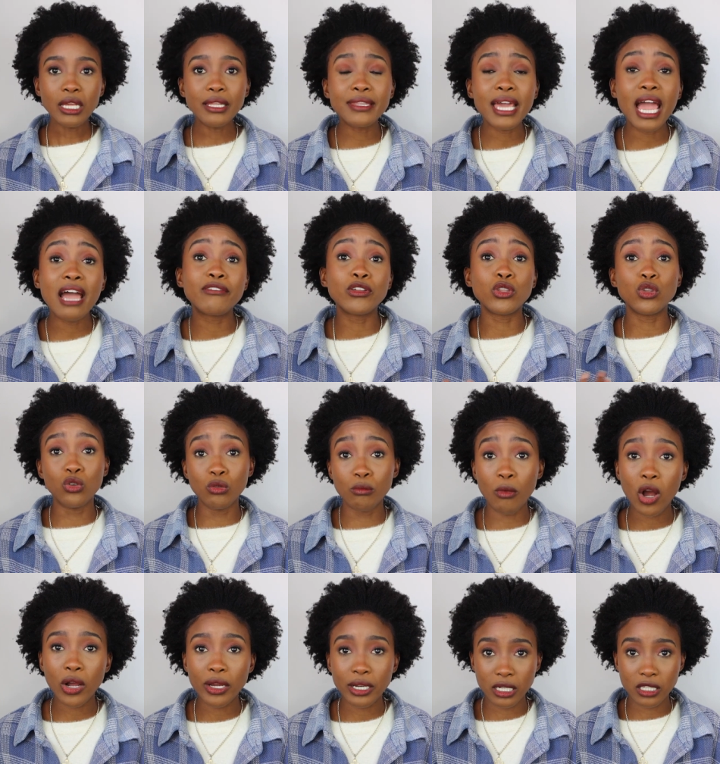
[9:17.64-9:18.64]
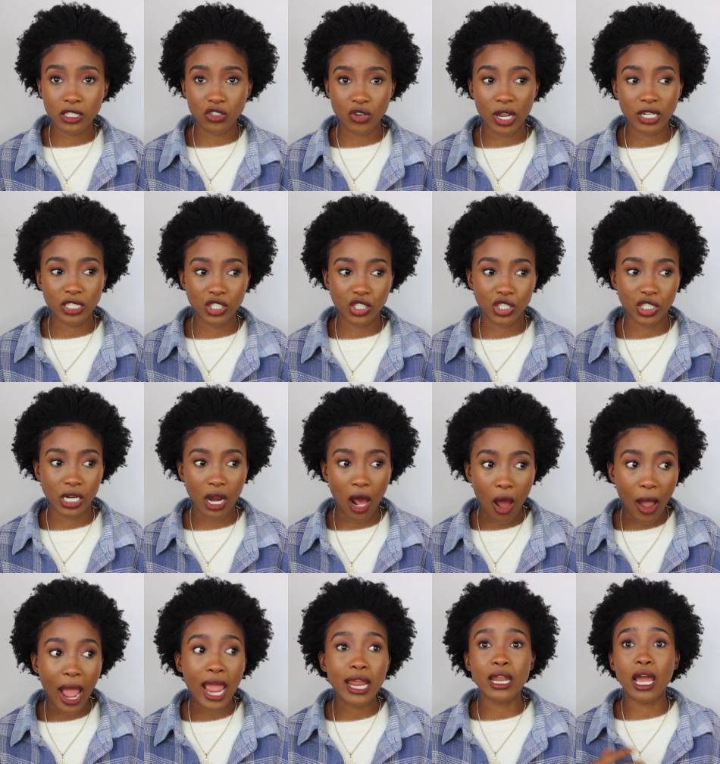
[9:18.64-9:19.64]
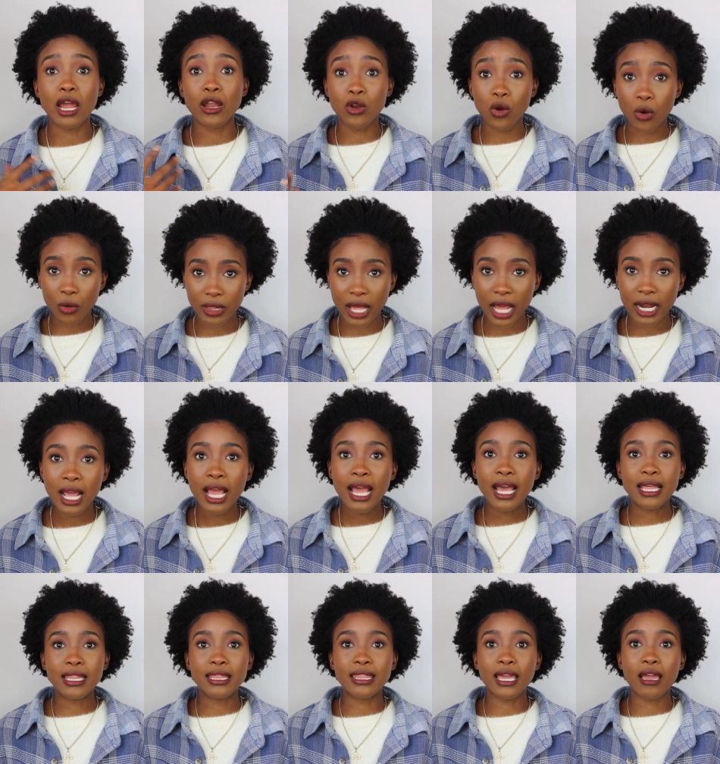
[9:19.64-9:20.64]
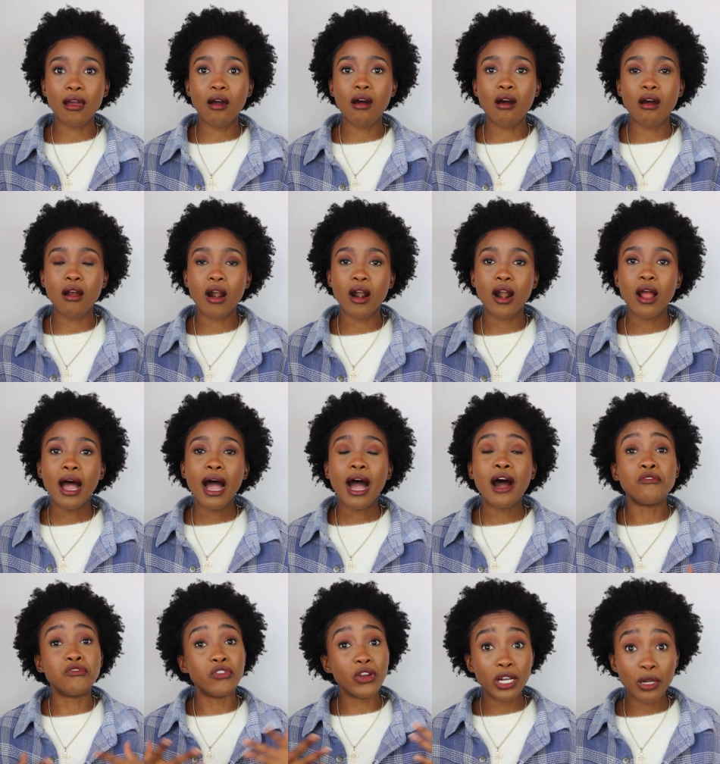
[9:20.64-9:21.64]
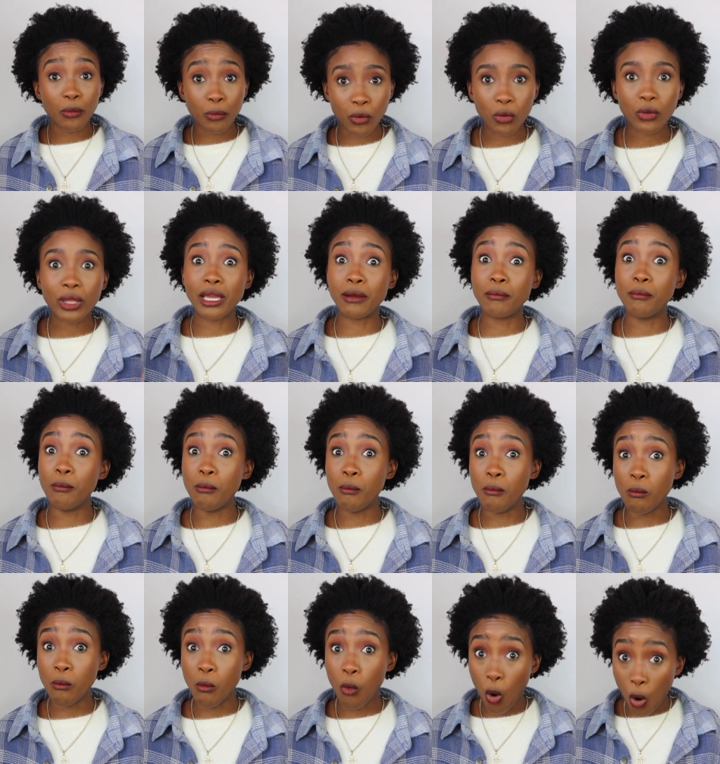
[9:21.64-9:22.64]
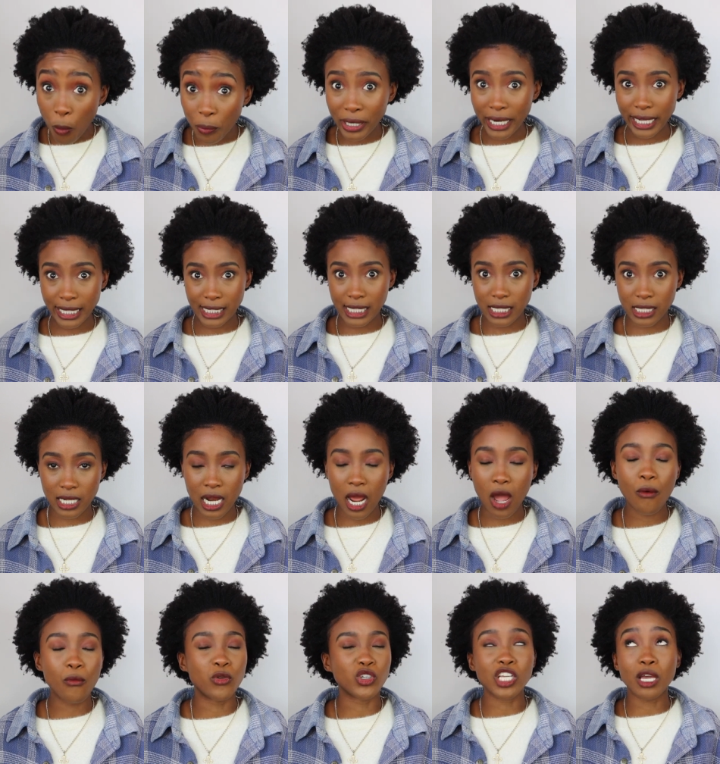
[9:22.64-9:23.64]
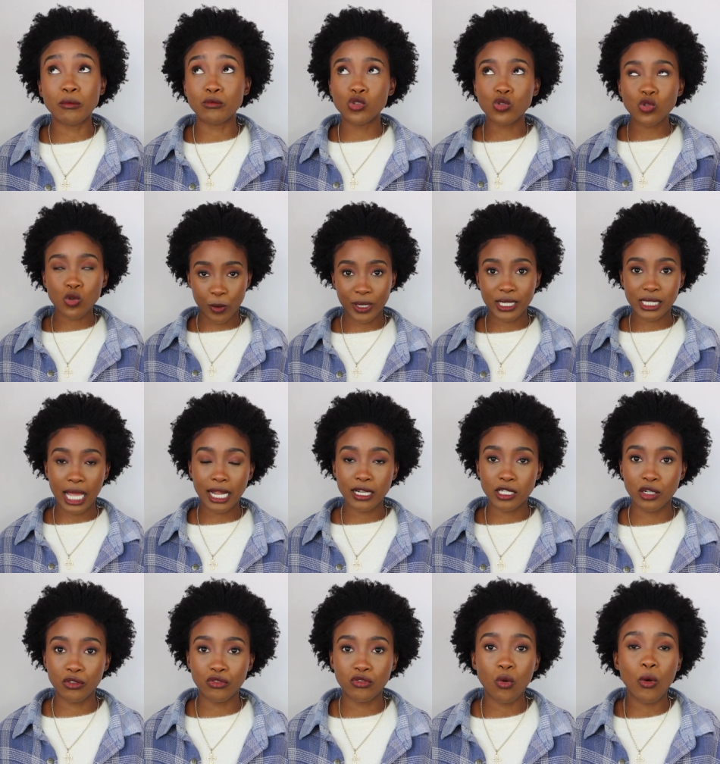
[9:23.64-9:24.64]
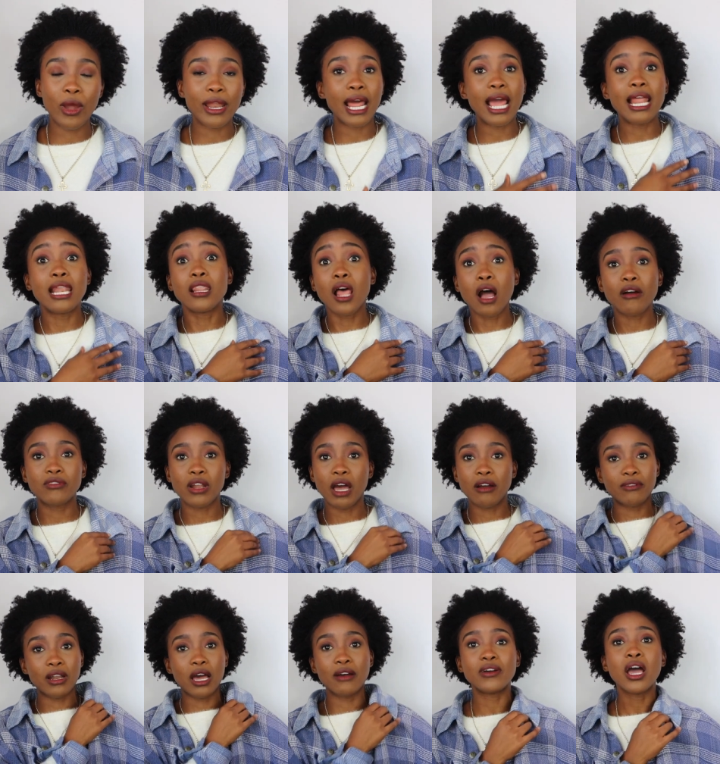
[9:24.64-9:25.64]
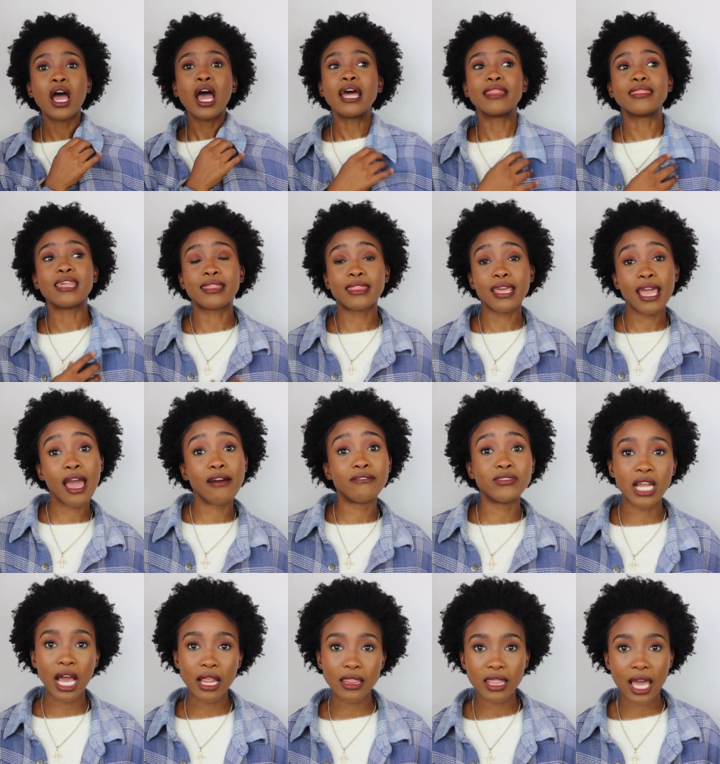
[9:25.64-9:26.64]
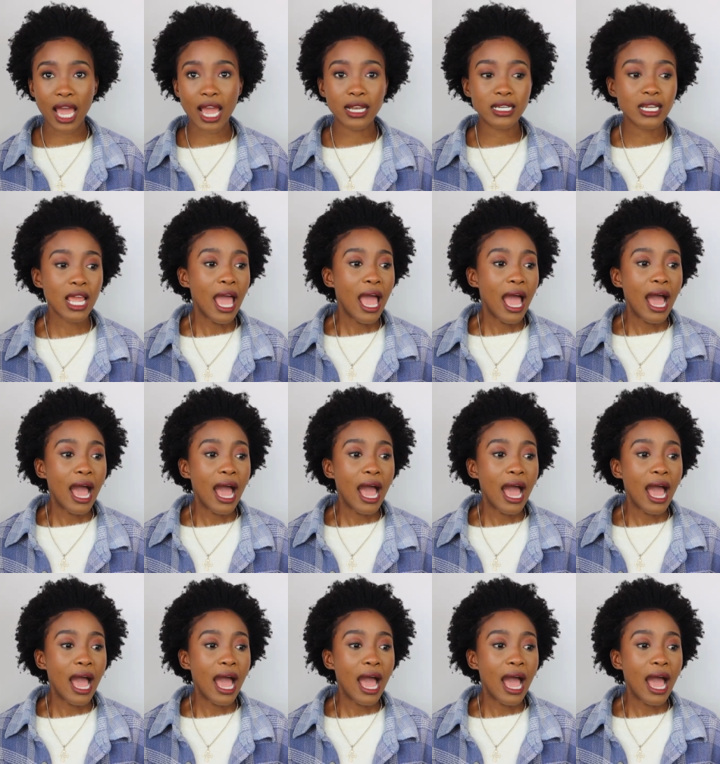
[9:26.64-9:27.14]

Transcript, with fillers: they have a new marketing strategy now, and I know that they are available in more places now, which I'm so excited for, and I love, love, love that they have done that.